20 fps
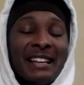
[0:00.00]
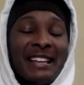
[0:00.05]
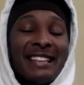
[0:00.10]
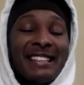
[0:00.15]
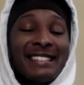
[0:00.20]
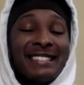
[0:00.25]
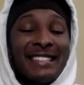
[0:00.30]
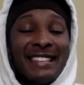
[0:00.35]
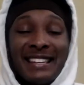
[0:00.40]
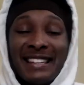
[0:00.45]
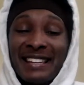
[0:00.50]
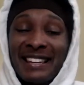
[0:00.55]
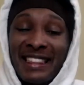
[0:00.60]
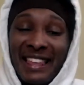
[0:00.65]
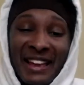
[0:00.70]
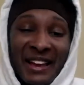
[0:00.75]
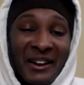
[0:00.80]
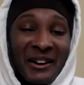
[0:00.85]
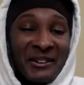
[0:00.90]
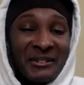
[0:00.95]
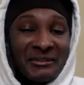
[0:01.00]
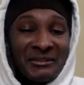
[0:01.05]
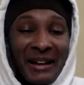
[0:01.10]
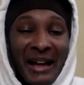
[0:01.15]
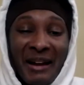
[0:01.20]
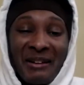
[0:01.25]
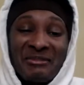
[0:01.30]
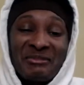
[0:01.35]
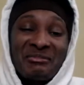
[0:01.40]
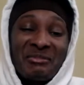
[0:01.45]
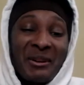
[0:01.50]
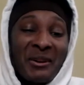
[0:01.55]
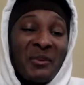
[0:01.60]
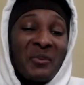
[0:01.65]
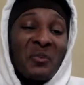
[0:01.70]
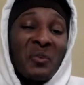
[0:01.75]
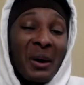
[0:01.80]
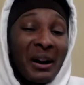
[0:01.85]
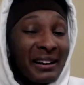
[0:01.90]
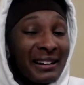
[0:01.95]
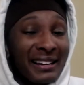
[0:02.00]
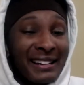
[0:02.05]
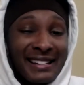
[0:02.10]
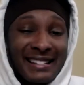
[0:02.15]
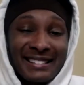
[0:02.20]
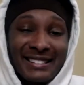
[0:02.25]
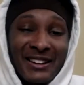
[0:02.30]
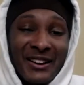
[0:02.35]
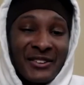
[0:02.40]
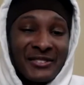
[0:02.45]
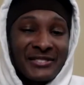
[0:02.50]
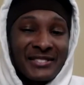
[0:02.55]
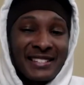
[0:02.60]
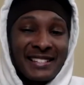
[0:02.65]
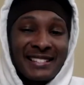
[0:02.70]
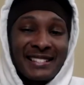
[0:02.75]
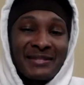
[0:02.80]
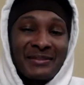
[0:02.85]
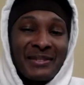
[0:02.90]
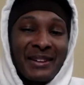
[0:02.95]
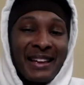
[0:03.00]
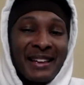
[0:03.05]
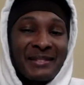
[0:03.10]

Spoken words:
CeeDee Lamb has been working this offseason, man.